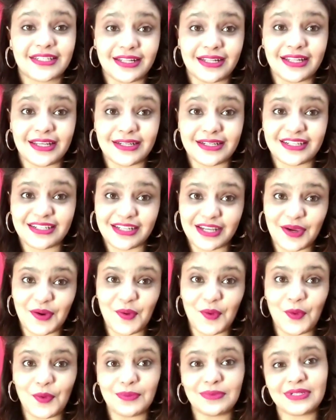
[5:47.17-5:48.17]
Till then,
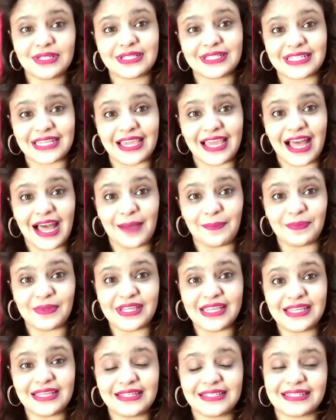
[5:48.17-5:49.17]
stay home, stay
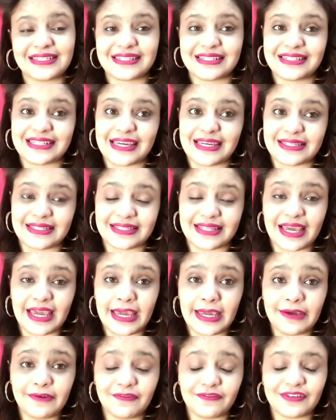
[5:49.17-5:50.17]
happy, stay
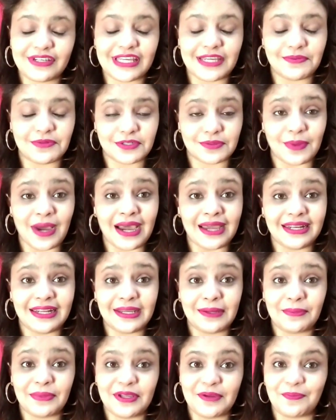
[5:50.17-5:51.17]
safe, keep
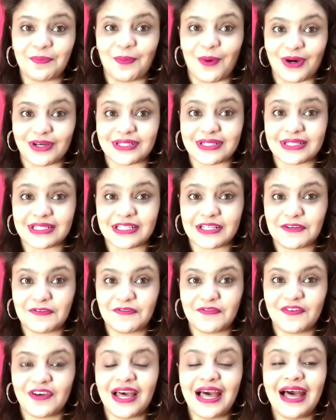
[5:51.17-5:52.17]
smiling, be
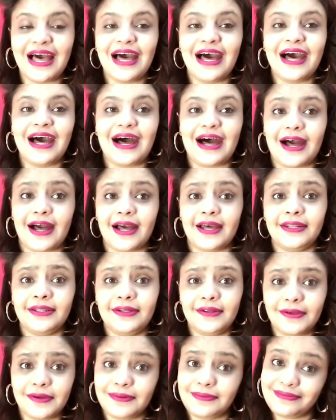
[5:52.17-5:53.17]
positive, and